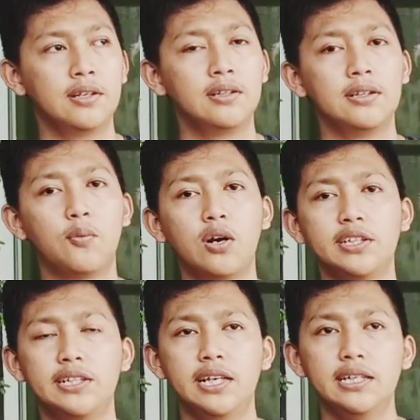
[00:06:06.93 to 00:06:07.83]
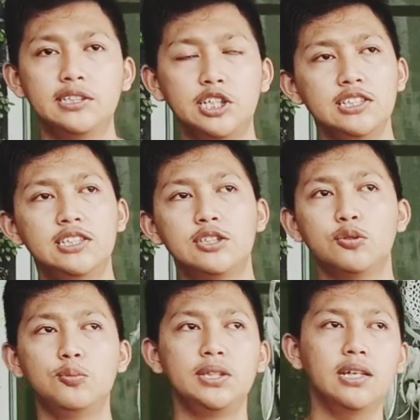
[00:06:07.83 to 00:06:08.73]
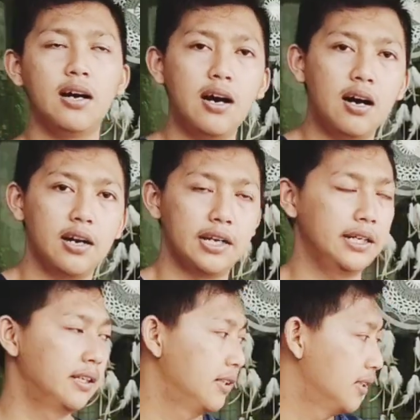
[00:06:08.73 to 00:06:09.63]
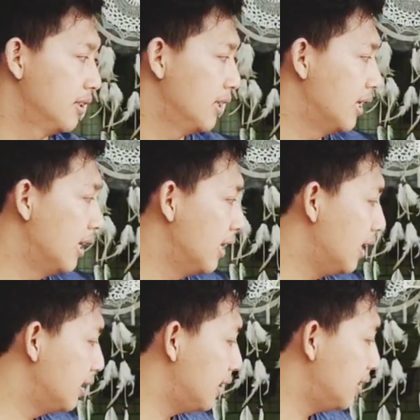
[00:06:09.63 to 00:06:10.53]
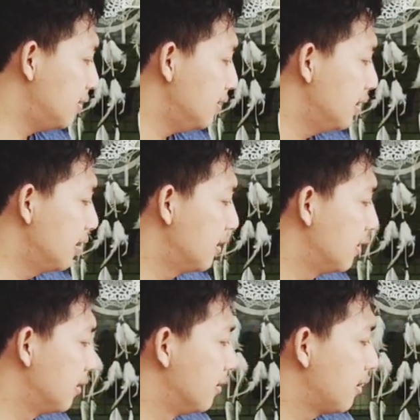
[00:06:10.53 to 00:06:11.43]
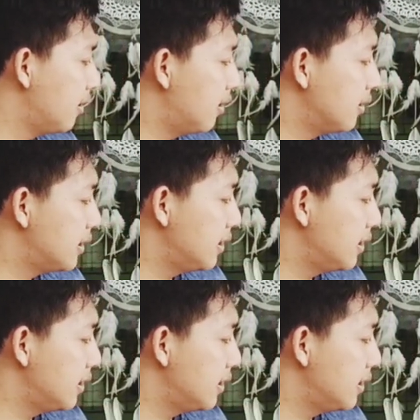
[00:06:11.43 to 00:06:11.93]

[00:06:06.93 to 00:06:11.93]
The word ye tends to be I. And then the third,